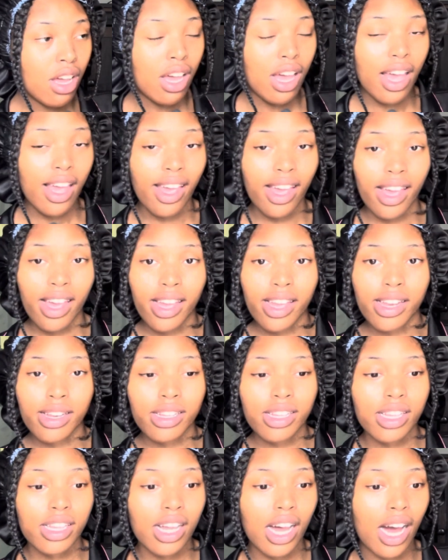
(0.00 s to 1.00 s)

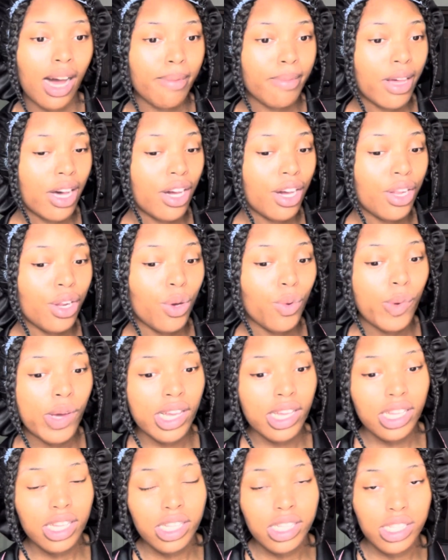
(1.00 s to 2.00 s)
And I'm not going to
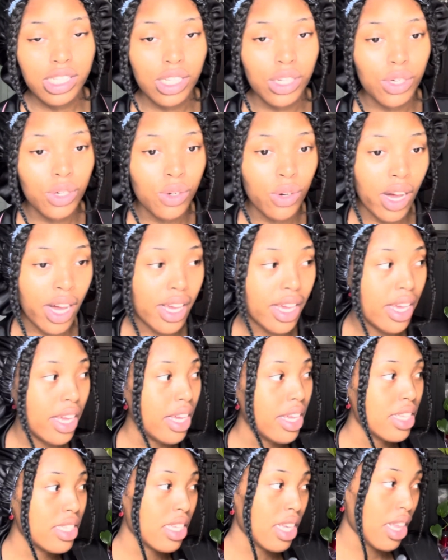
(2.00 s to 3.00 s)
wait until I get
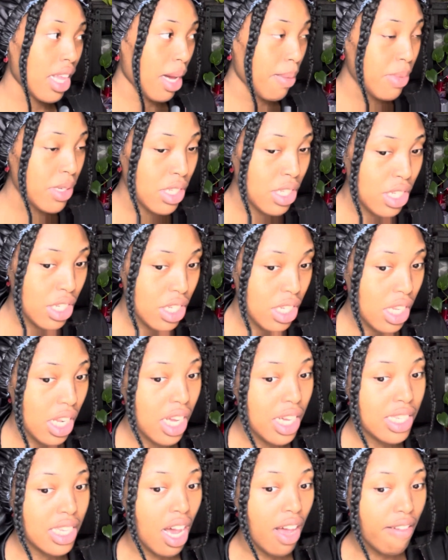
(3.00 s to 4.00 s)
into that position,
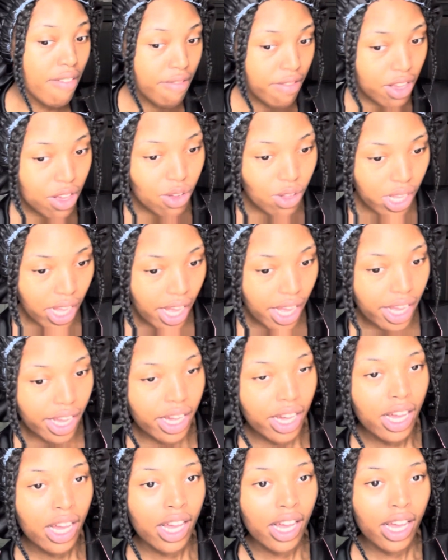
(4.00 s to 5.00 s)
because I feel like
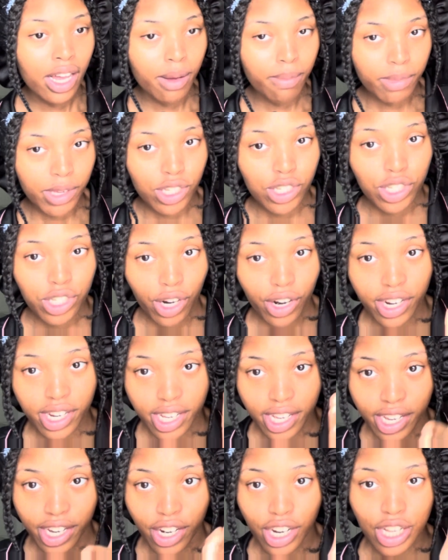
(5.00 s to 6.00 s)
me
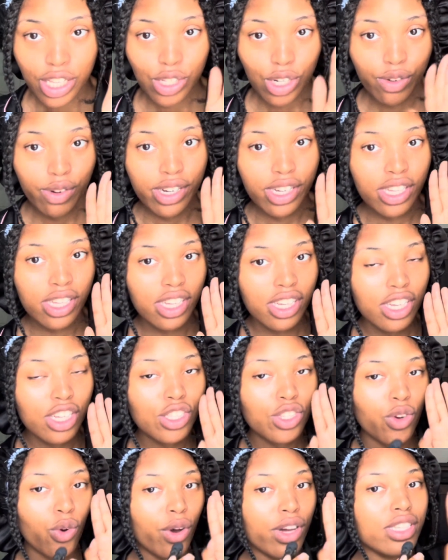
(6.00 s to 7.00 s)
starting here is
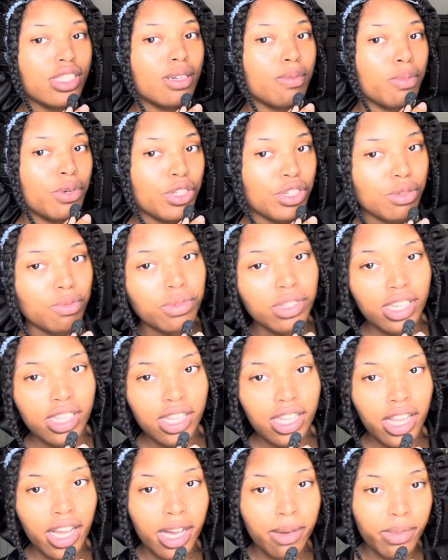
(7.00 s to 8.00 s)
going to push me and
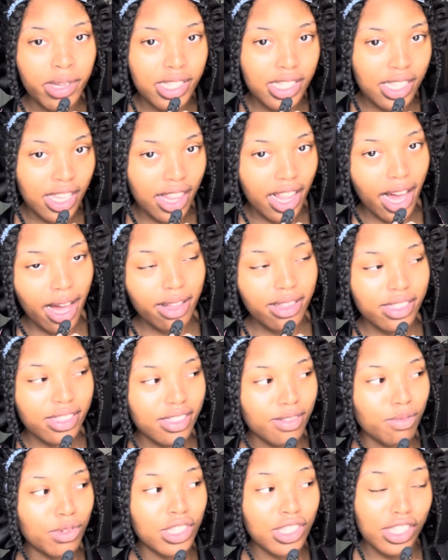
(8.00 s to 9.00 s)
align me to that
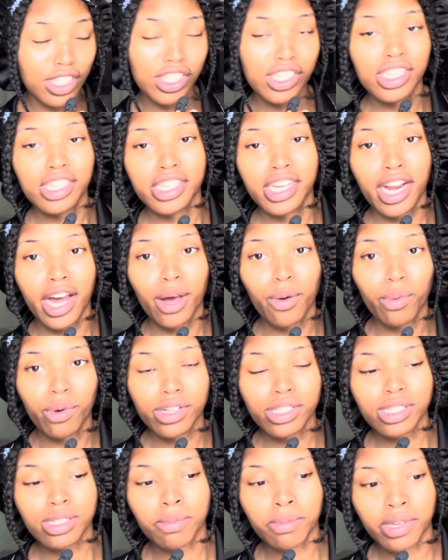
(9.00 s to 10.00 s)
position that I
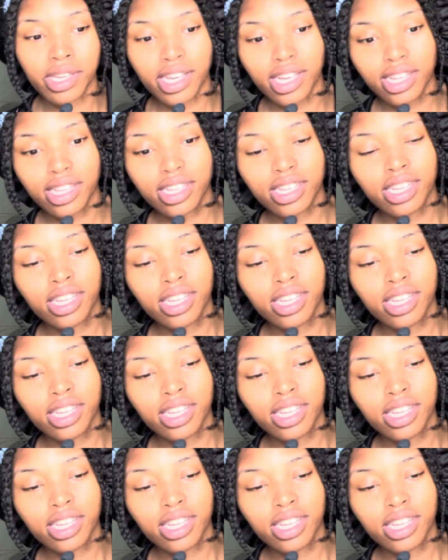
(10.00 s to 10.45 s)
want to be in.